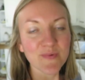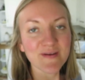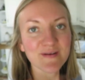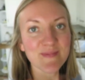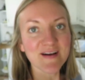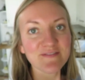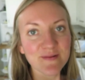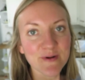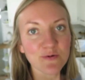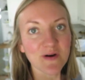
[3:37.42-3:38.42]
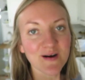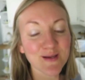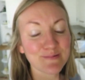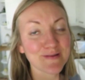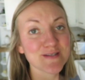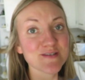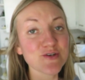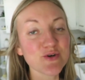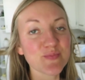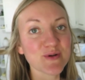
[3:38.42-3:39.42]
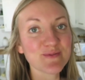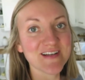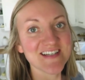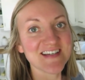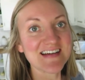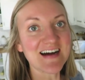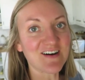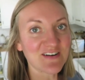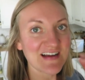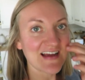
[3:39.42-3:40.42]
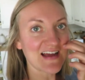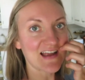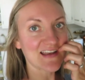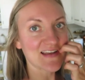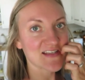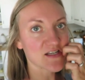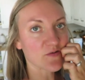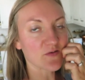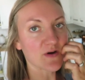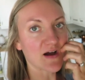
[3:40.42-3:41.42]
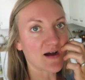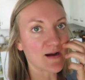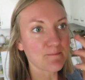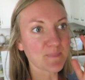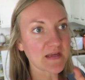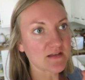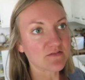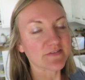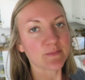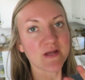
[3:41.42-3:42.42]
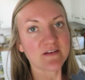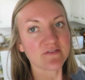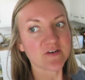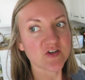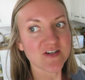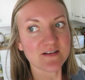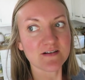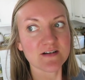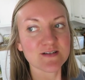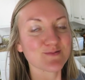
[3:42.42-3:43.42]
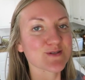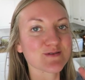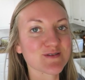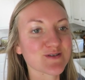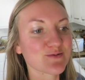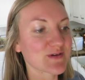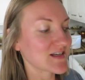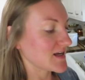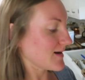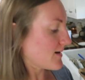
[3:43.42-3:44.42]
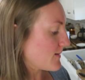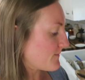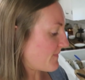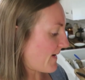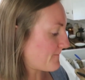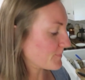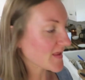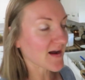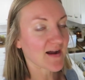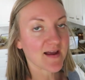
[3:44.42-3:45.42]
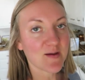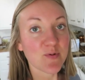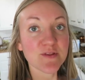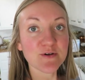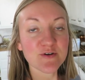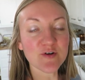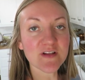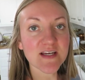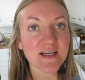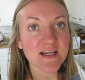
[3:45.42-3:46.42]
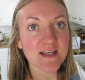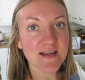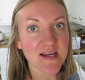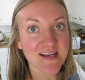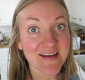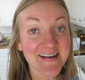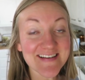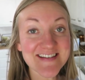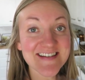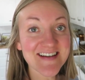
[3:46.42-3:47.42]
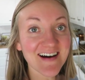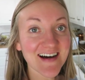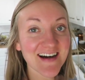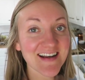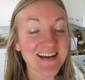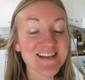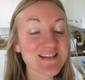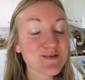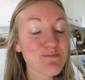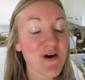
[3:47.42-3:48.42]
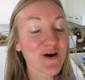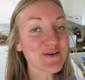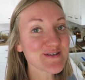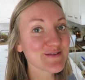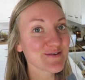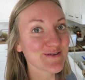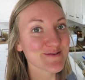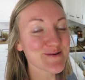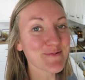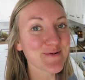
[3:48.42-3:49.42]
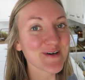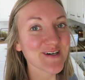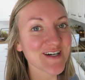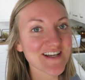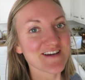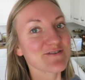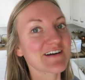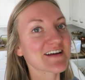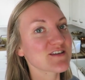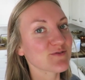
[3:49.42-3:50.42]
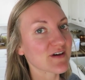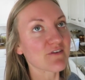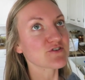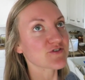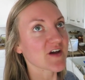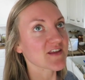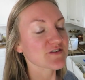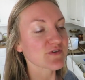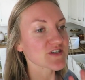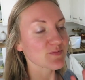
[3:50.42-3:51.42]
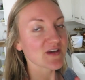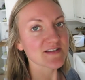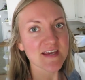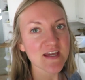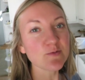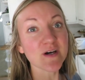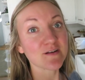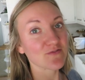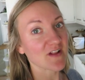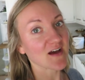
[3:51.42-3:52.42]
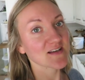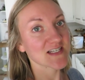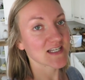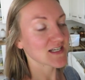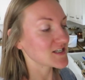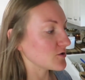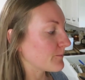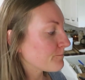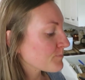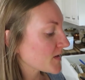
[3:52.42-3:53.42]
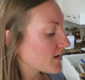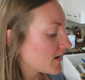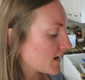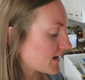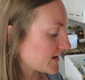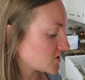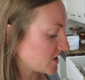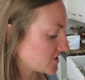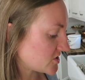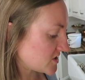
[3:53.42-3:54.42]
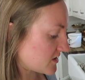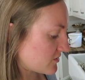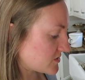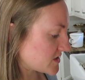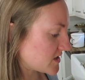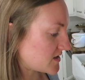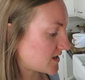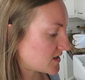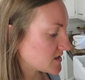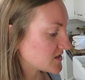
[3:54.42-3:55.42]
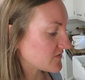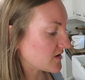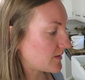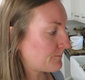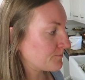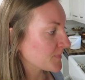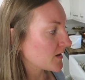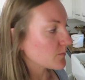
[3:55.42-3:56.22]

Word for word: We are back from our walk. It was super windy out and so um, I didn't film any footage either because it was just so windy. But I put the granola in and it is done. It smells and looks so good. You guys will have to try this recipe. It has quinoa and flax in it too. I changed out the nuts from